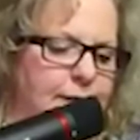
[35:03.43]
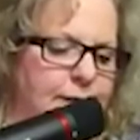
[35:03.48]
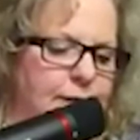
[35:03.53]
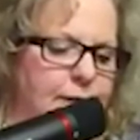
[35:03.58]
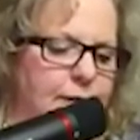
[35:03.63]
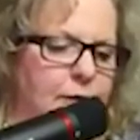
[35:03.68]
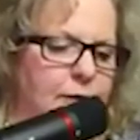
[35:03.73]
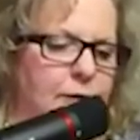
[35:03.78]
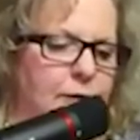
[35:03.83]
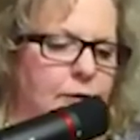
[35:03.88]

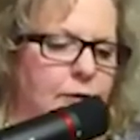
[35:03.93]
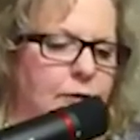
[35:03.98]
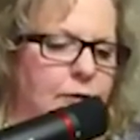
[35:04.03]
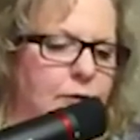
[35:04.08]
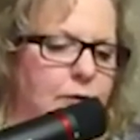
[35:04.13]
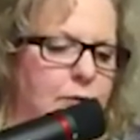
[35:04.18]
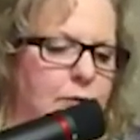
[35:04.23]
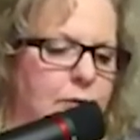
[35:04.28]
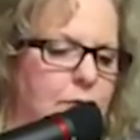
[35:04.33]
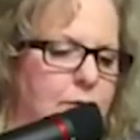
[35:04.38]

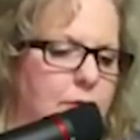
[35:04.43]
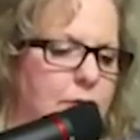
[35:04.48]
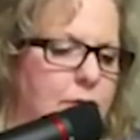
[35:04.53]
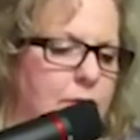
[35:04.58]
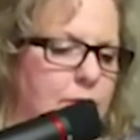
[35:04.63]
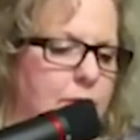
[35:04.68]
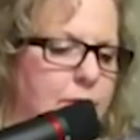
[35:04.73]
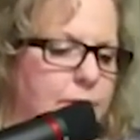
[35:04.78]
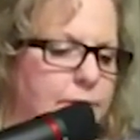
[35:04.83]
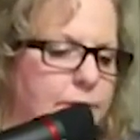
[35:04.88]

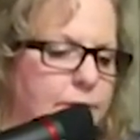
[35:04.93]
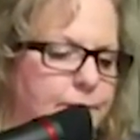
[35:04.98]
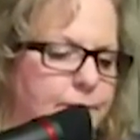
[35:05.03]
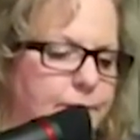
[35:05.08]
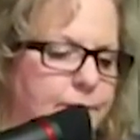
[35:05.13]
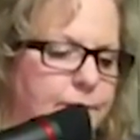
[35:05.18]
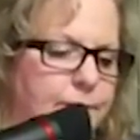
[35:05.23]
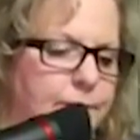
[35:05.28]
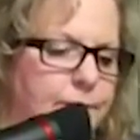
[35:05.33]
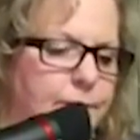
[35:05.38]

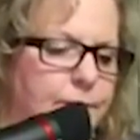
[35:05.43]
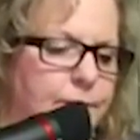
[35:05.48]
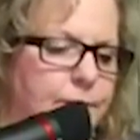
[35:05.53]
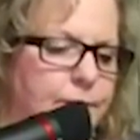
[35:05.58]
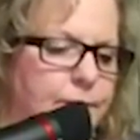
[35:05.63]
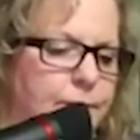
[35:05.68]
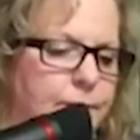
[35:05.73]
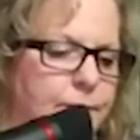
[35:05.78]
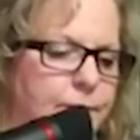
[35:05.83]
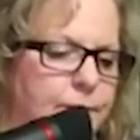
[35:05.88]

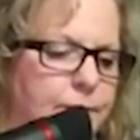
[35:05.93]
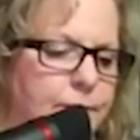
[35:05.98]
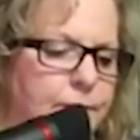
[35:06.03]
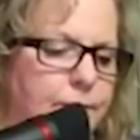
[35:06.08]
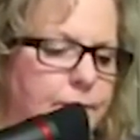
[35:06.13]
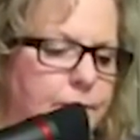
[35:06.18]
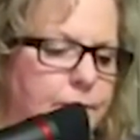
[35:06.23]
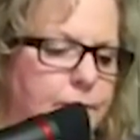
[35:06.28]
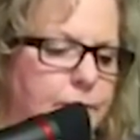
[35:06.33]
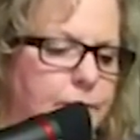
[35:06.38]

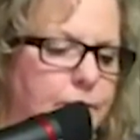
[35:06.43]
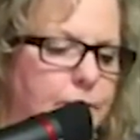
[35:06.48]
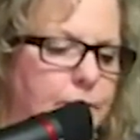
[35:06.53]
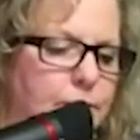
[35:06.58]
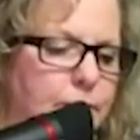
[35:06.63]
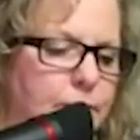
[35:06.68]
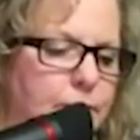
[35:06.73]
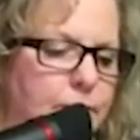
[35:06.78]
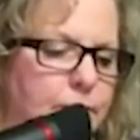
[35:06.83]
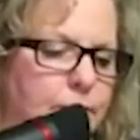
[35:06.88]

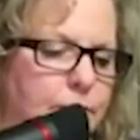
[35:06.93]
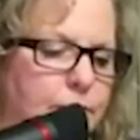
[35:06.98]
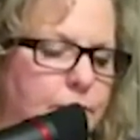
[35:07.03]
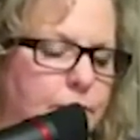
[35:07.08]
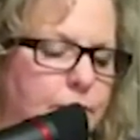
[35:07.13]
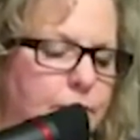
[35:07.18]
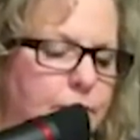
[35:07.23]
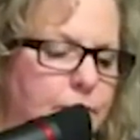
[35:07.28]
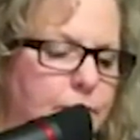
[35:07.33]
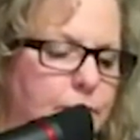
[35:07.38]

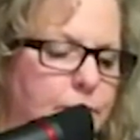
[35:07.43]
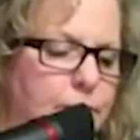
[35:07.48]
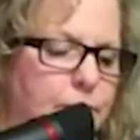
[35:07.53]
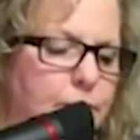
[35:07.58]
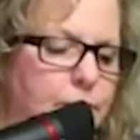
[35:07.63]
(silent)